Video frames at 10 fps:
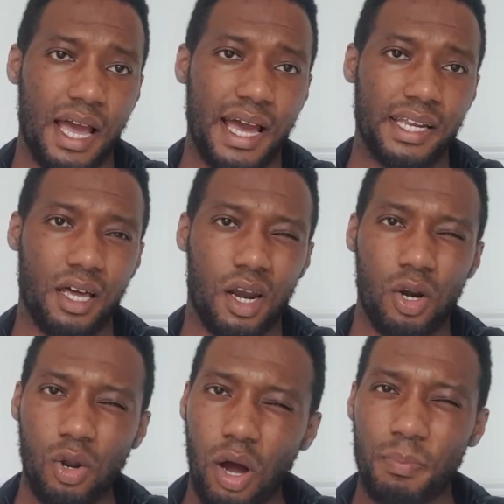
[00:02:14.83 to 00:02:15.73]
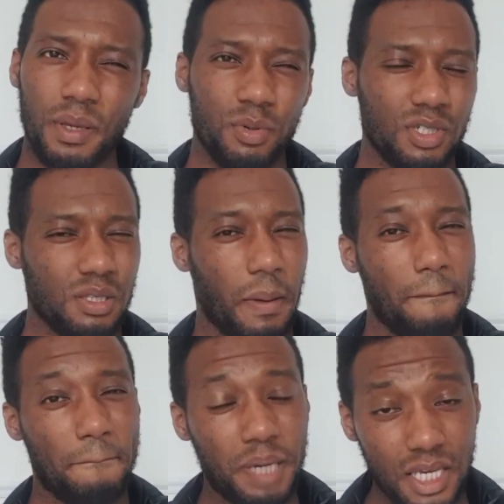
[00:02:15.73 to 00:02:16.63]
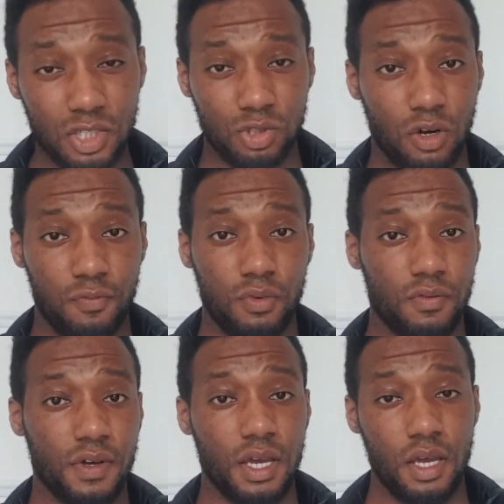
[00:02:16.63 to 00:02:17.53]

And a lot of people used to be pissed off with